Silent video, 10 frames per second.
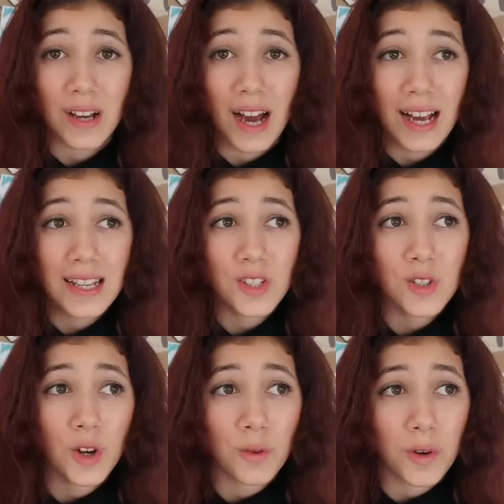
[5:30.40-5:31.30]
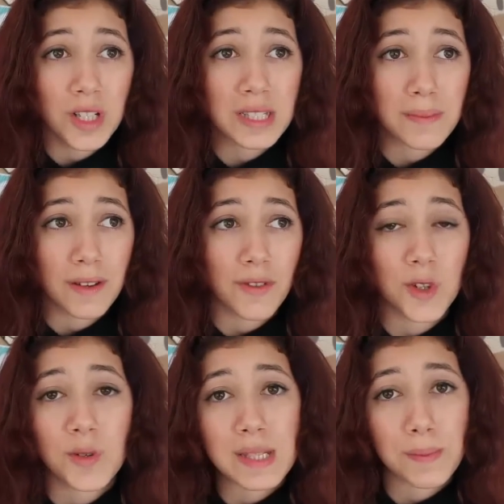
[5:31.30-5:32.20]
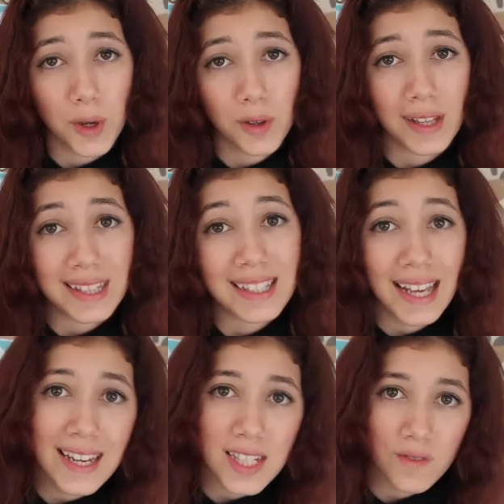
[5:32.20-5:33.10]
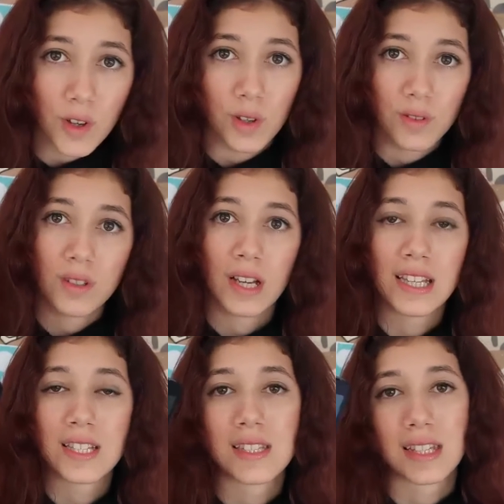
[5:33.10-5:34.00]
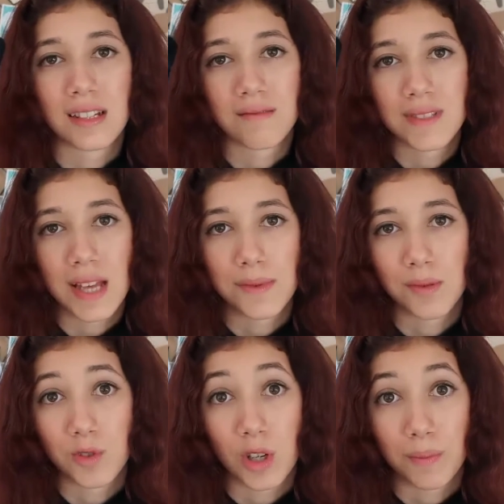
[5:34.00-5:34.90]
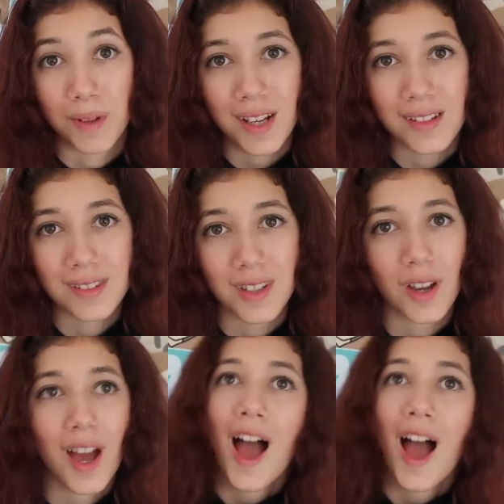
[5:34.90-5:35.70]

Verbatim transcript: I do not want my phone to explode, like the latest phone, and this is like Samsung Trend Plus, so